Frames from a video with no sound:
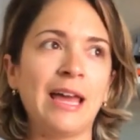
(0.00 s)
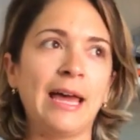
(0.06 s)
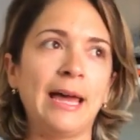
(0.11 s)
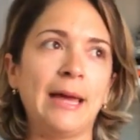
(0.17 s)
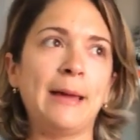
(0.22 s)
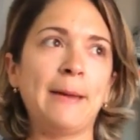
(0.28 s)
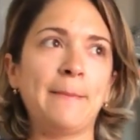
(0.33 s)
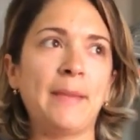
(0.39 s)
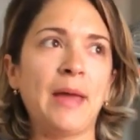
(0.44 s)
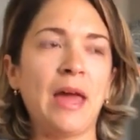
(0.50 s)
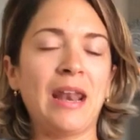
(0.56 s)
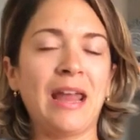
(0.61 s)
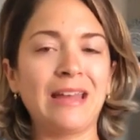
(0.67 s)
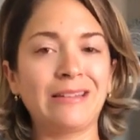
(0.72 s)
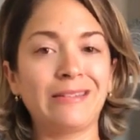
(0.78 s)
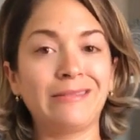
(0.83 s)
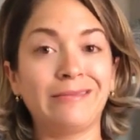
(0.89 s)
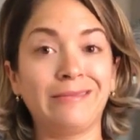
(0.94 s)
And
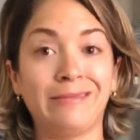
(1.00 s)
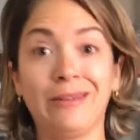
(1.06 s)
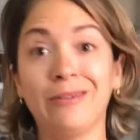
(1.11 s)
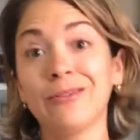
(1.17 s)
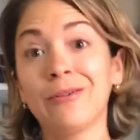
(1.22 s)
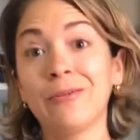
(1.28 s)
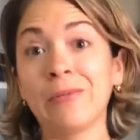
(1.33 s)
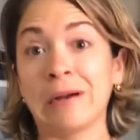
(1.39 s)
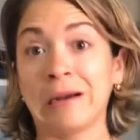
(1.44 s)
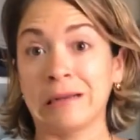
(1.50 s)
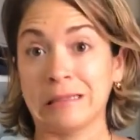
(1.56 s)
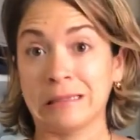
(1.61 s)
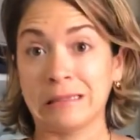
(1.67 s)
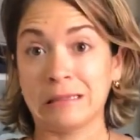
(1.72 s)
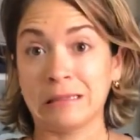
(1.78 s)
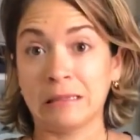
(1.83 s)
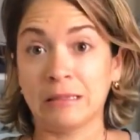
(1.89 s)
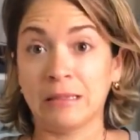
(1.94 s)
I don't know where
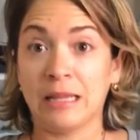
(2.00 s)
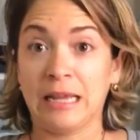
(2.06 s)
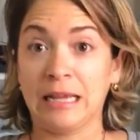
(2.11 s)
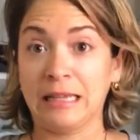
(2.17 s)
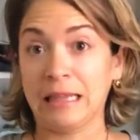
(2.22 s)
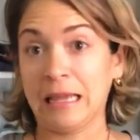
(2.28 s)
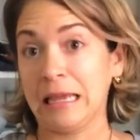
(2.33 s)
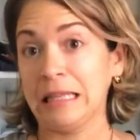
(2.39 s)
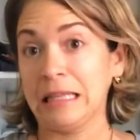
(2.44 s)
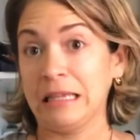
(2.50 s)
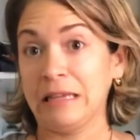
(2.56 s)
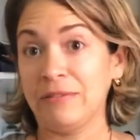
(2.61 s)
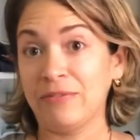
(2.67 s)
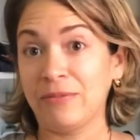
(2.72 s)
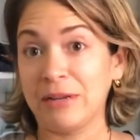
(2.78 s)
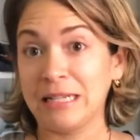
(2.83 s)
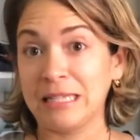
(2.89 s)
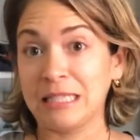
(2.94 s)
like they
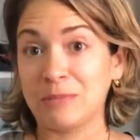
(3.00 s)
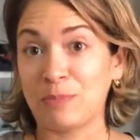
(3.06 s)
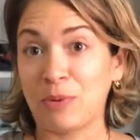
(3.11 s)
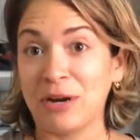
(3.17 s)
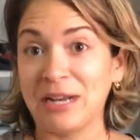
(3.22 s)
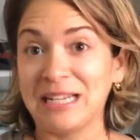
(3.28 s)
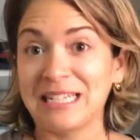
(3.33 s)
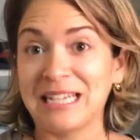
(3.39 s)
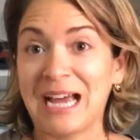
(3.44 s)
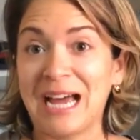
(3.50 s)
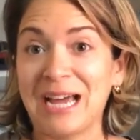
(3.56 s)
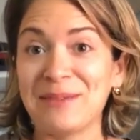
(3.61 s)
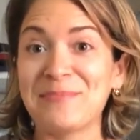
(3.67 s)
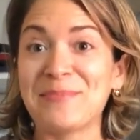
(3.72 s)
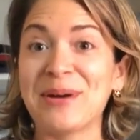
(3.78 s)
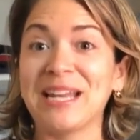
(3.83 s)
live when it's springtime,